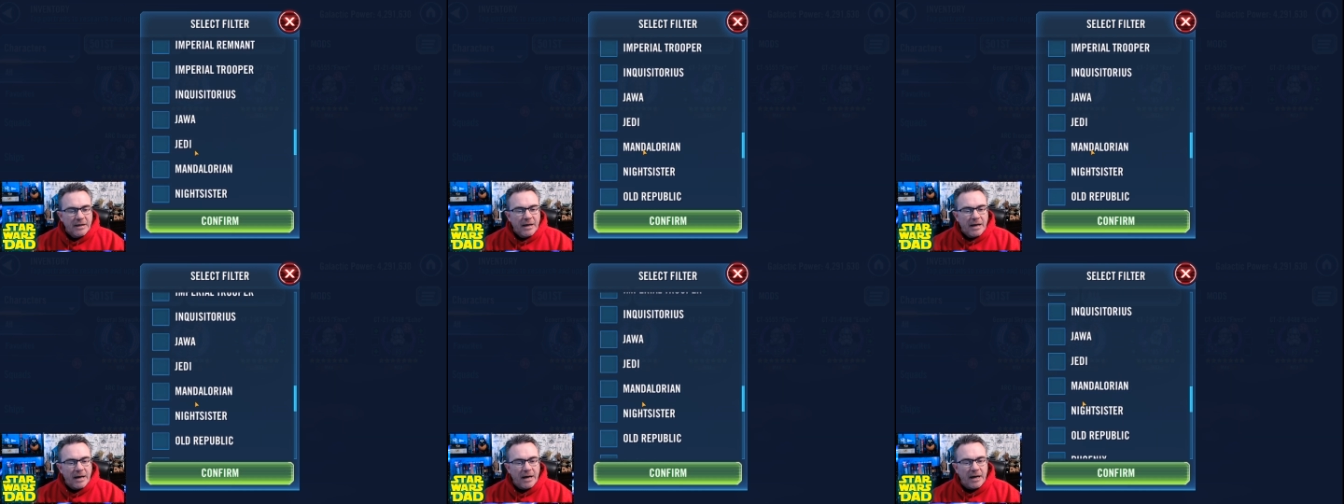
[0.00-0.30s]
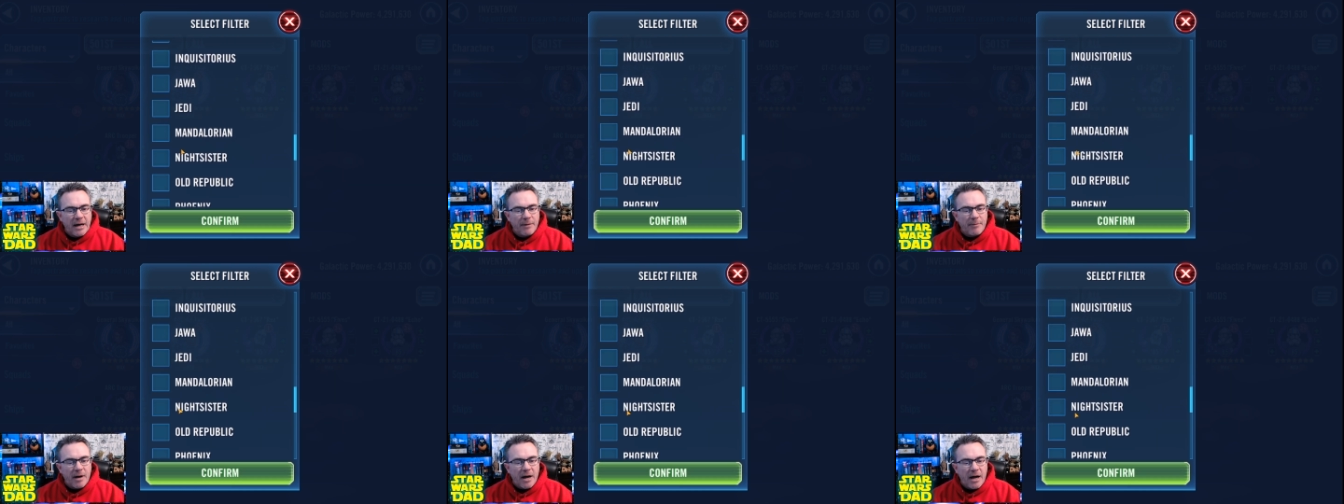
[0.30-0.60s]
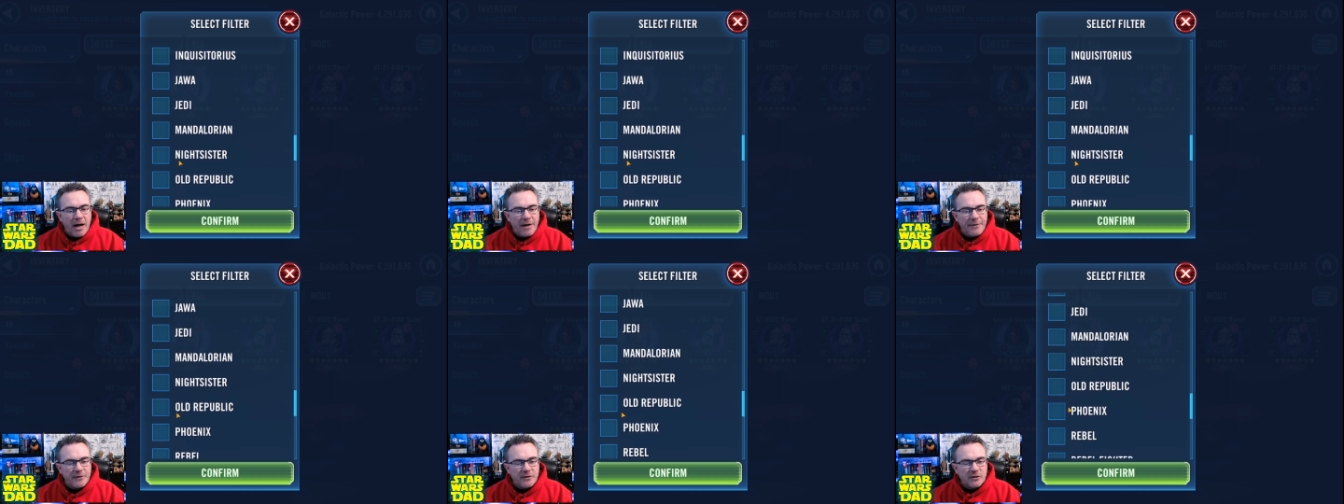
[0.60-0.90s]
Um,
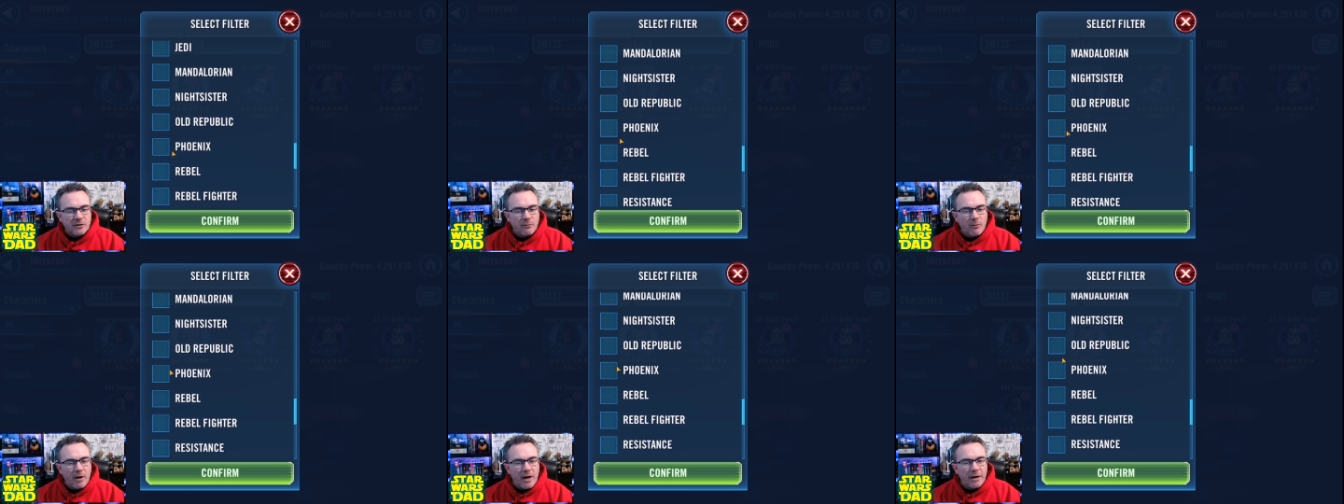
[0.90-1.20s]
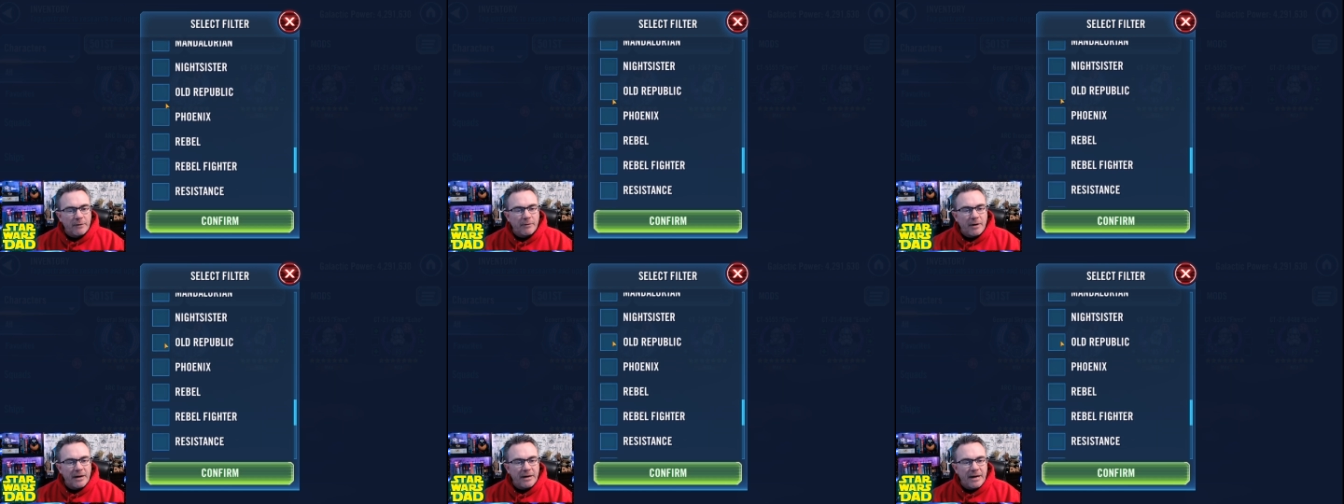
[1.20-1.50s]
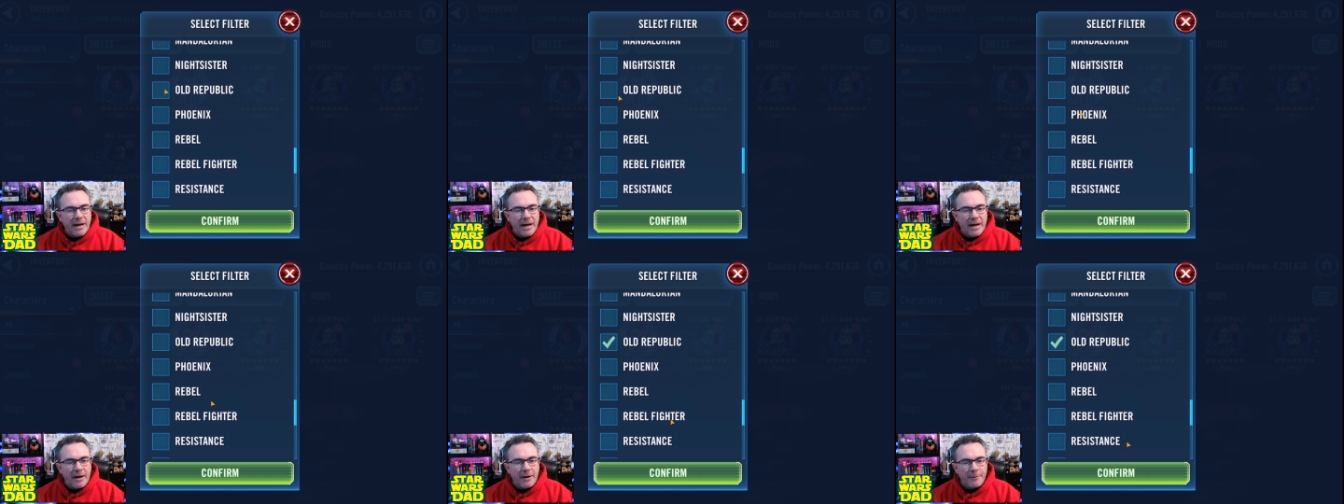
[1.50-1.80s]
on the squad right
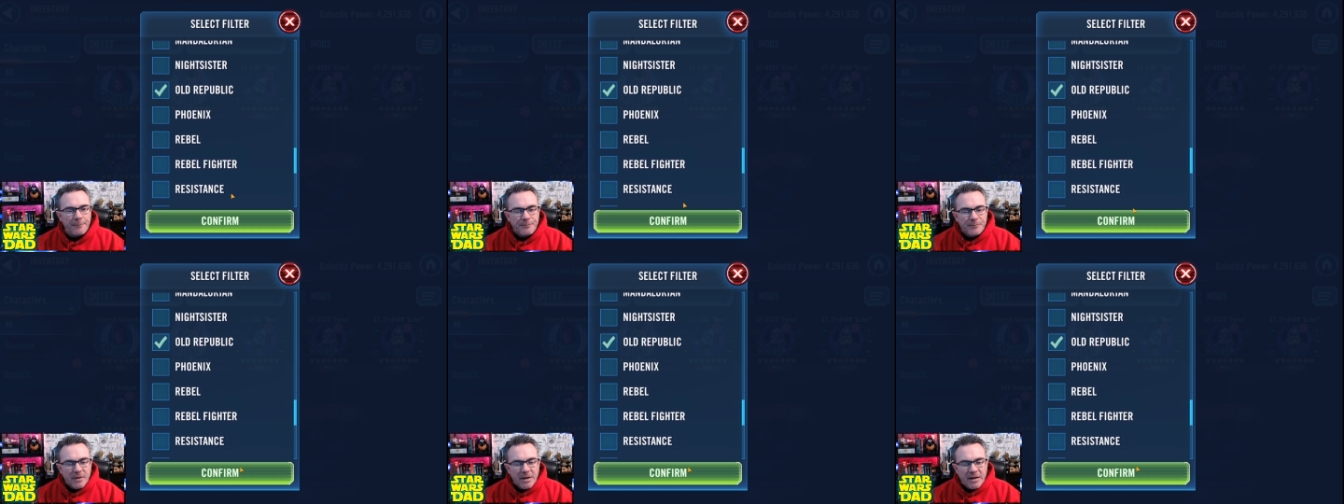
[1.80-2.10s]
now.